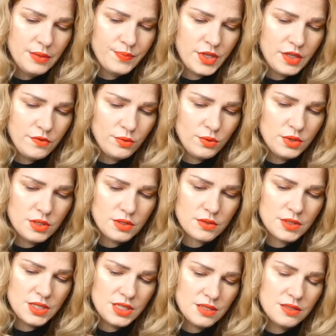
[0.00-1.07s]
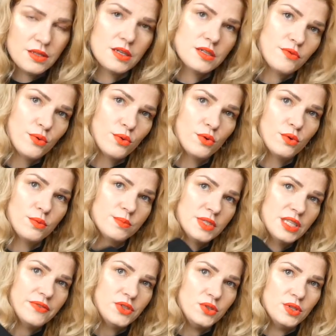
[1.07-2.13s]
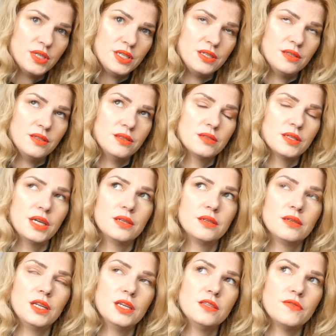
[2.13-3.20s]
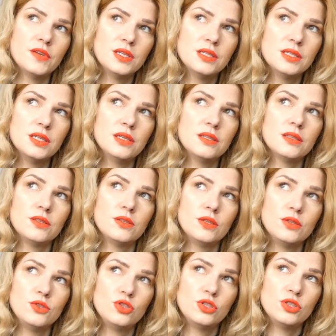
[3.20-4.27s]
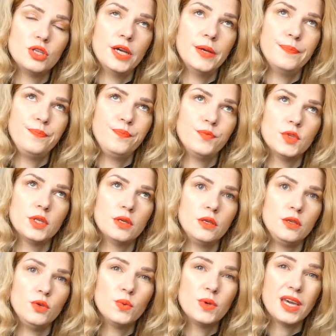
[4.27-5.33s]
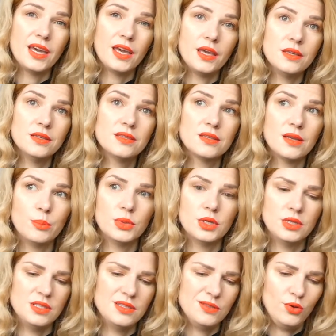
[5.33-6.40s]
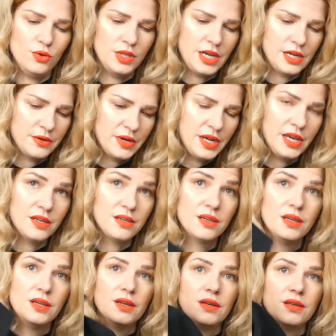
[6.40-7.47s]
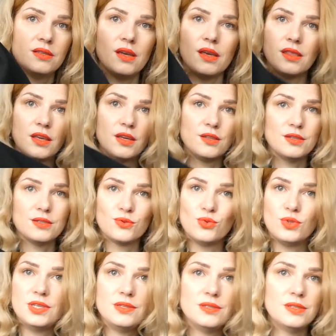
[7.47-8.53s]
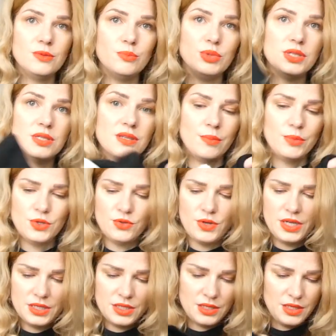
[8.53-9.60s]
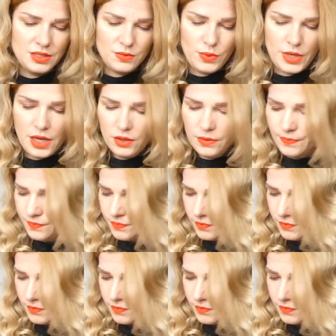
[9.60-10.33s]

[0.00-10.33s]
I thought this is nice for several seasons, and let's face it, the UK summer is not that great, so I think this could easily be summer dress as well.